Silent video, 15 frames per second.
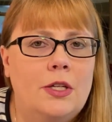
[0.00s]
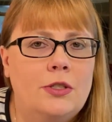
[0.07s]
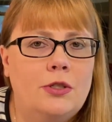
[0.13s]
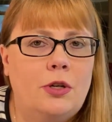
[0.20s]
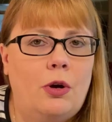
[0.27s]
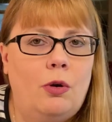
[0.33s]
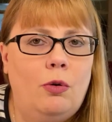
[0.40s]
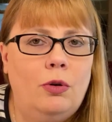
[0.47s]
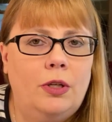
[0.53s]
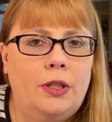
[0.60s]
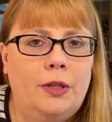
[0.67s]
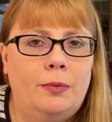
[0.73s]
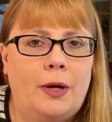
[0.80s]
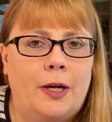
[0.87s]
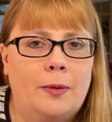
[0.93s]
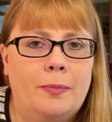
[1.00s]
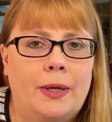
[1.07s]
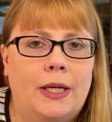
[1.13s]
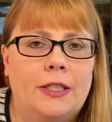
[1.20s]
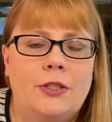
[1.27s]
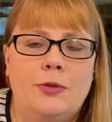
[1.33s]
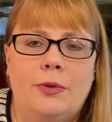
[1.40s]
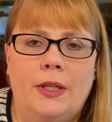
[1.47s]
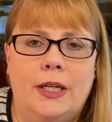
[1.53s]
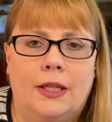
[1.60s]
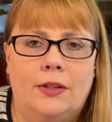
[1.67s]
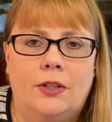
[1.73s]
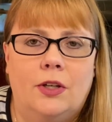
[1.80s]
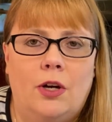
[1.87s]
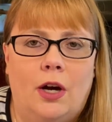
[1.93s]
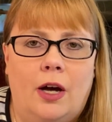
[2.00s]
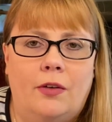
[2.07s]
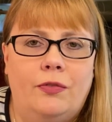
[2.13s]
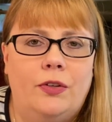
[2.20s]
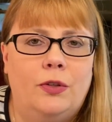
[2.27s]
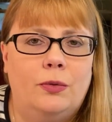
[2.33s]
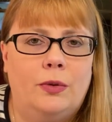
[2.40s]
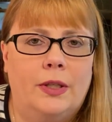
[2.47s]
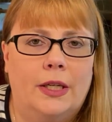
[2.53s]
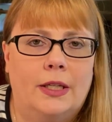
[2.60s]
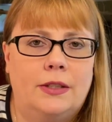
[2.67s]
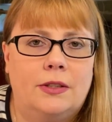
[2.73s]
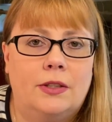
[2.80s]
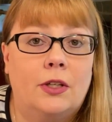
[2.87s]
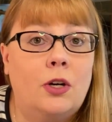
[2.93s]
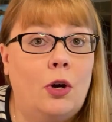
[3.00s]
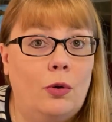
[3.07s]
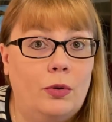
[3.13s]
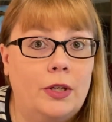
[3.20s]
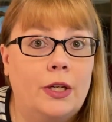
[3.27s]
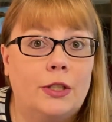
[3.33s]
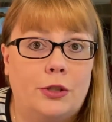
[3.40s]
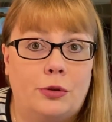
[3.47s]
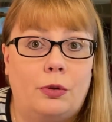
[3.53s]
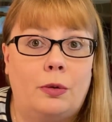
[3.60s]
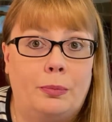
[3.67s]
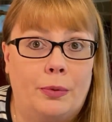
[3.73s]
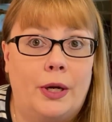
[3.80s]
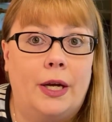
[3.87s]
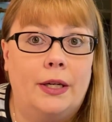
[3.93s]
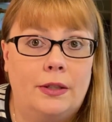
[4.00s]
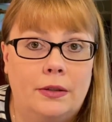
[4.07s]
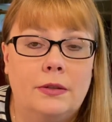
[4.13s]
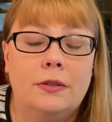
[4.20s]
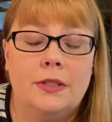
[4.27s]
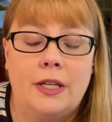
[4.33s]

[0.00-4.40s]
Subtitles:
Totally recommend you get the coffee, you get the coconut shortbread.